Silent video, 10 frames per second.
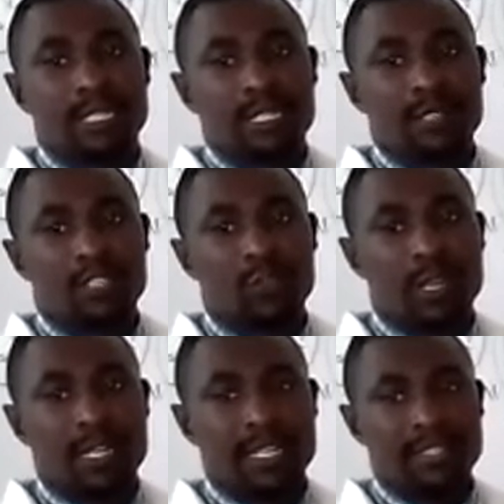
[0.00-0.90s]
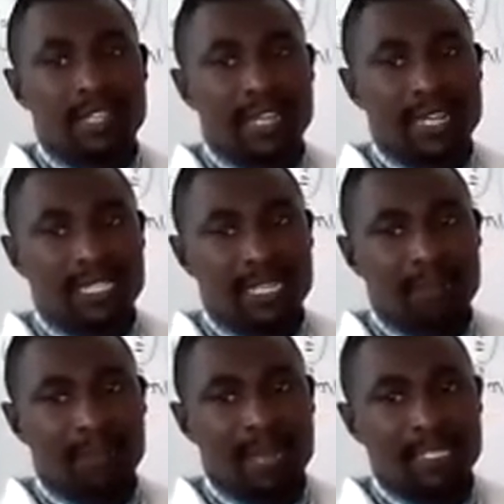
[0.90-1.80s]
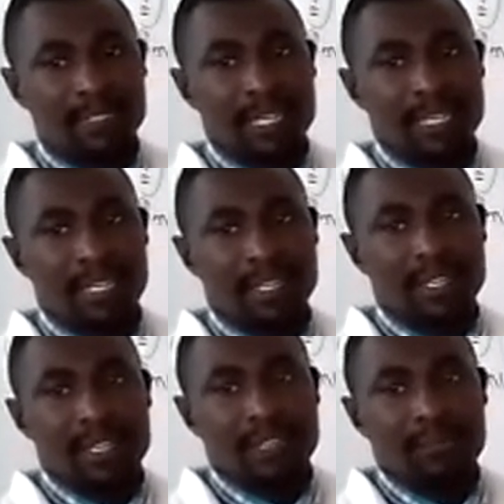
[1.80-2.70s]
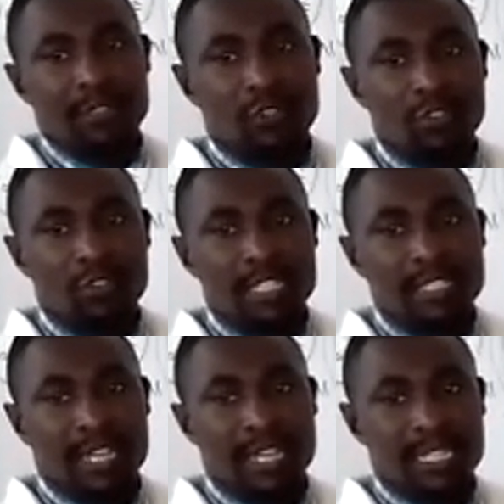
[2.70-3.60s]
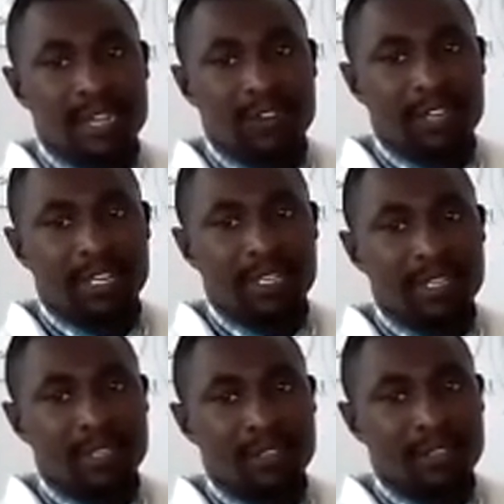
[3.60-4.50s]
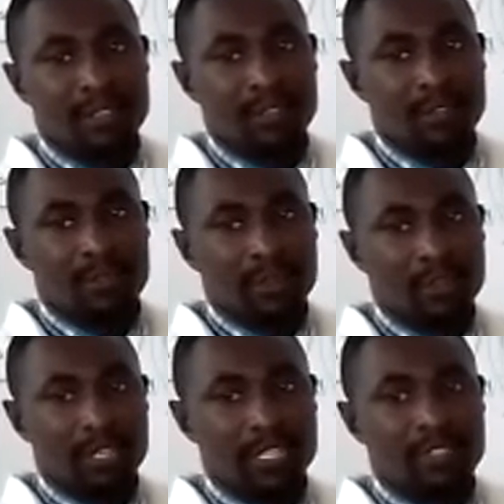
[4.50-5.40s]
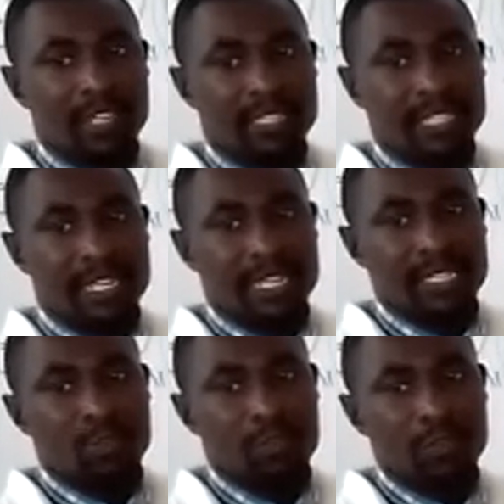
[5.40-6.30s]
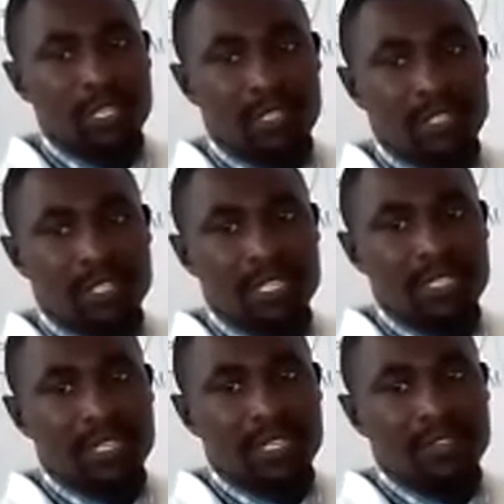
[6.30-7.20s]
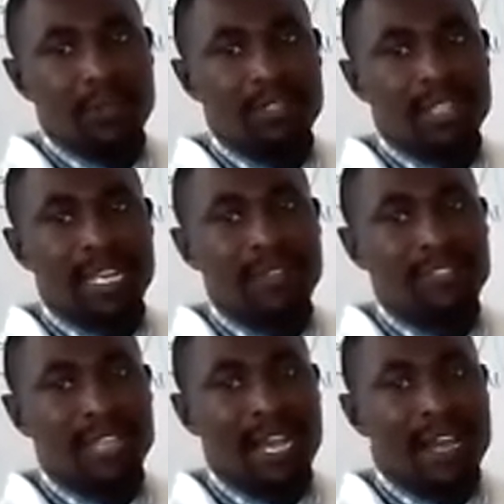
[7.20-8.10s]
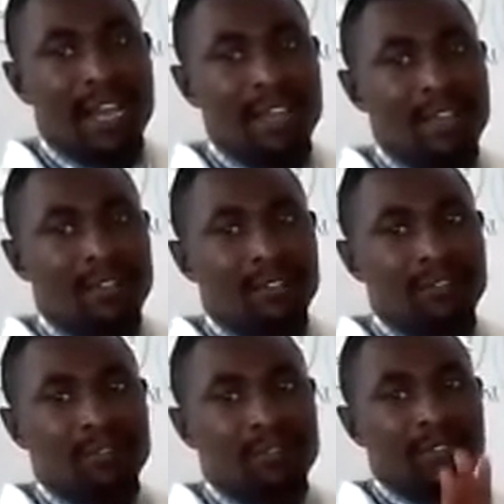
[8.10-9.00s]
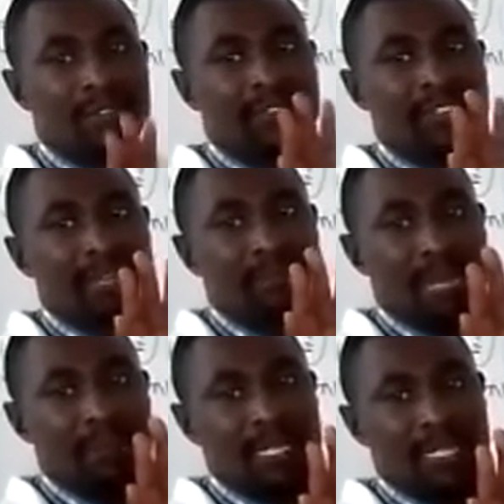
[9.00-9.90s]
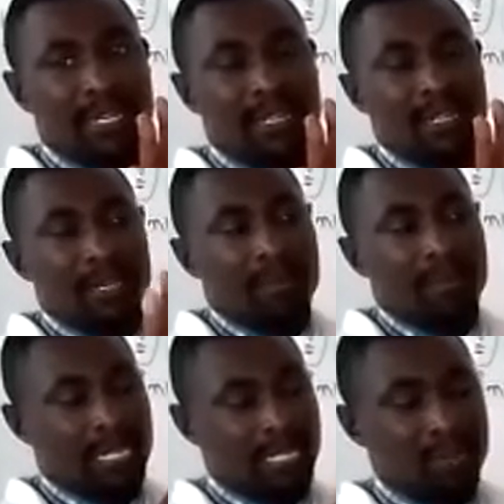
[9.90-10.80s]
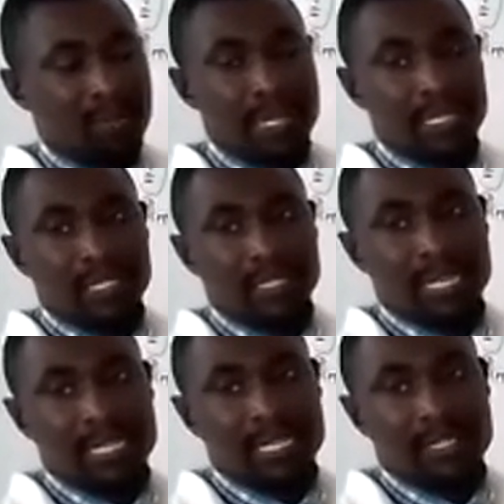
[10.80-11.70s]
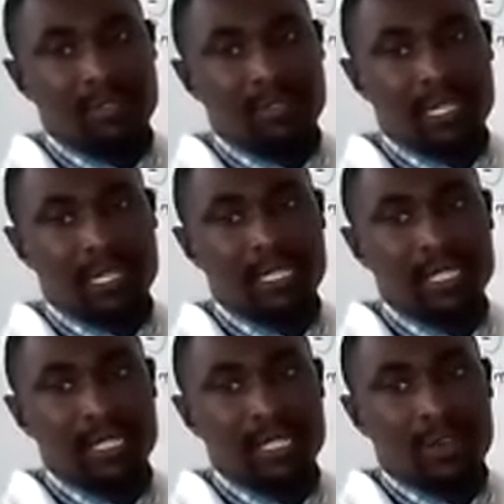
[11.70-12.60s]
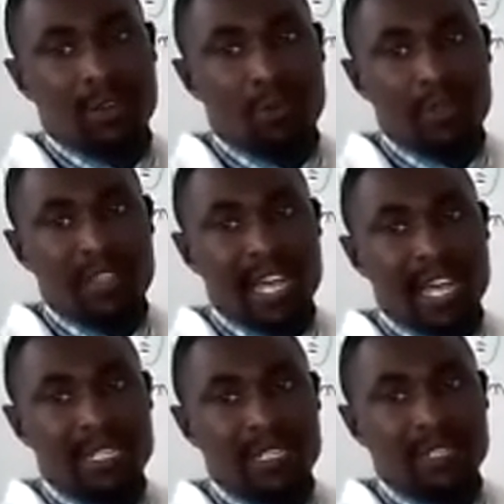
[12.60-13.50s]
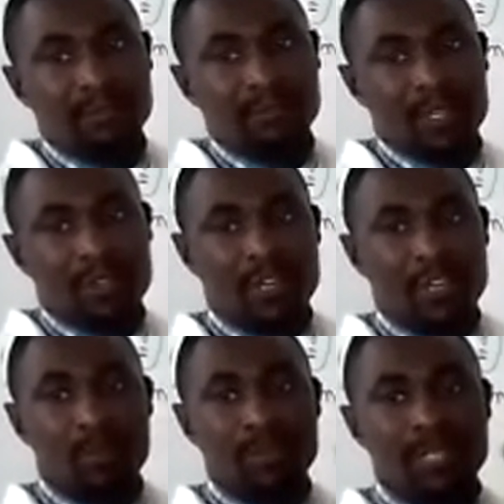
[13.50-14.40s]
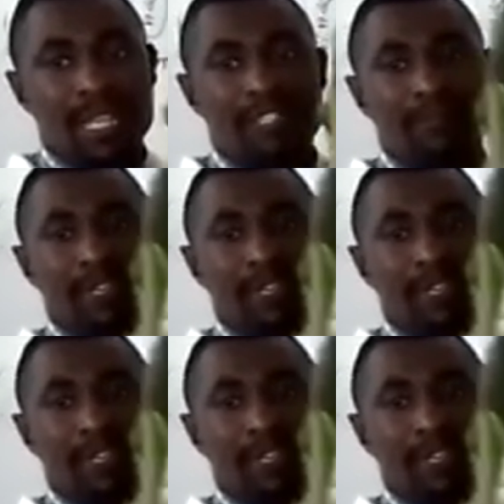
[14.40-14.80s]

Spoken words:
This one is the castor plant, which contains the castor oil. We call it the Ricinus communis. The leaves are very, very palmated, but at the moment it has already withered. You don't observe it very